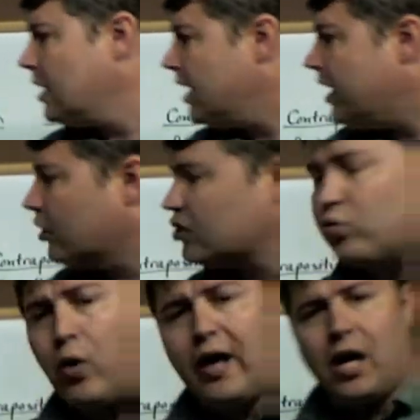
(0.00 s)
Here's
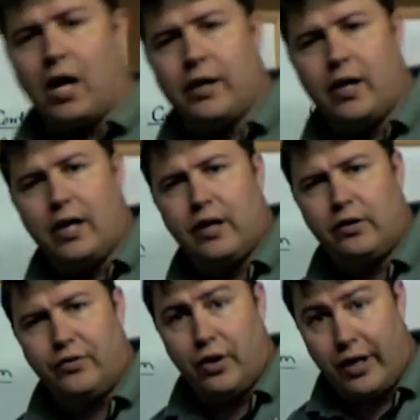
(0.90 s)
what
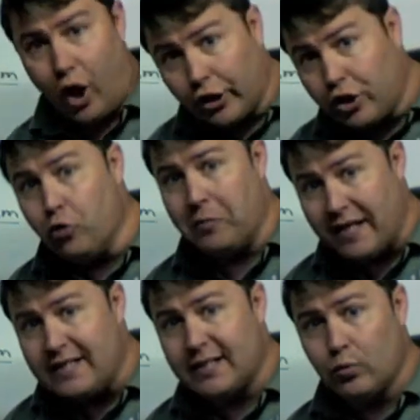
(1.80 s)
an
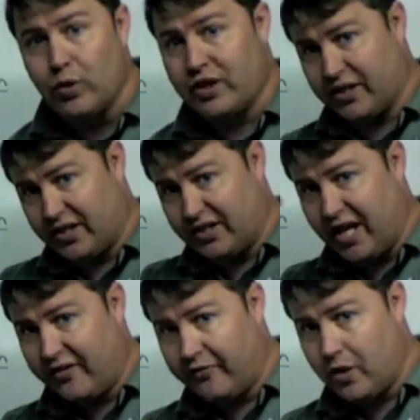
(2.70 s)
argument, which is a
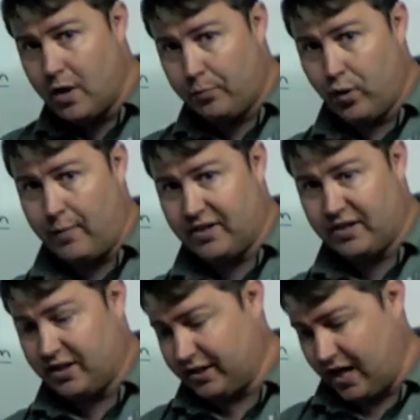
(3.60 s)
set of
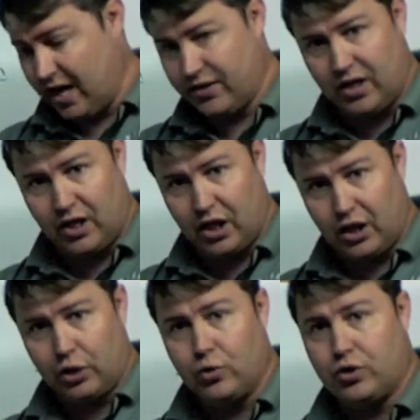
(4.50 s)
premises and then a
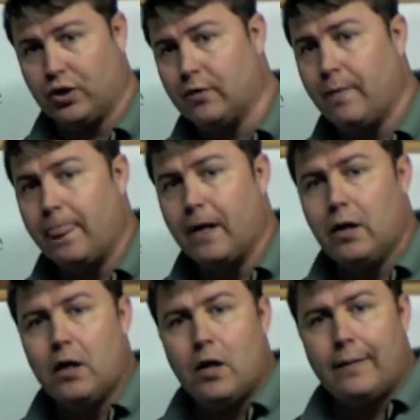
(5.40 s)
conclusion,
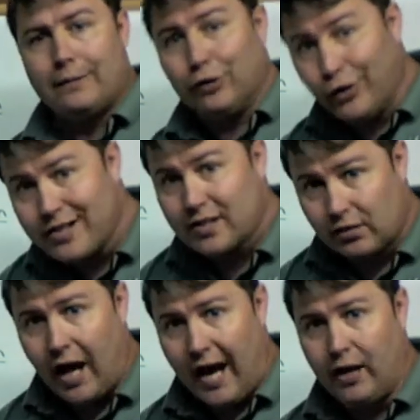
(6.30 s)
looks
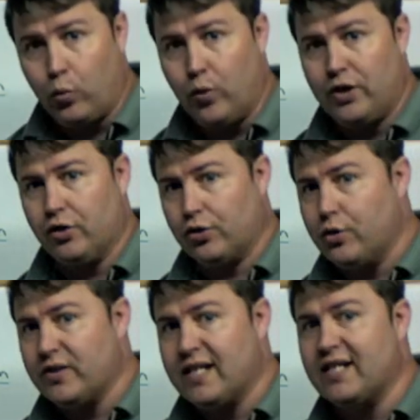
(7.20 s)
like when you're
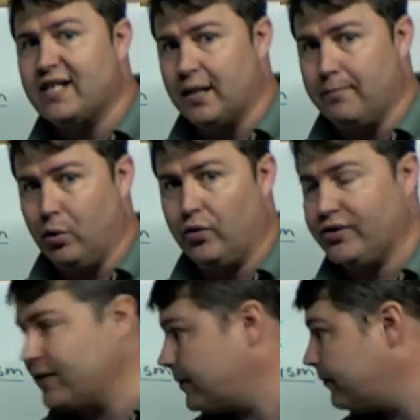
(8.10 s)
using
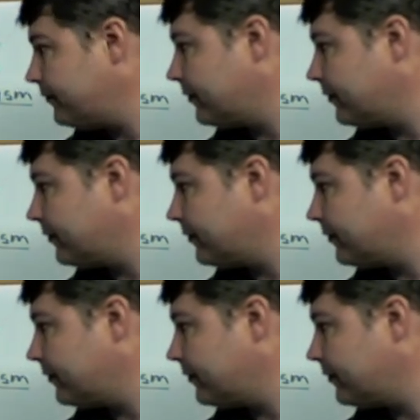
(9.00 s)
symbols.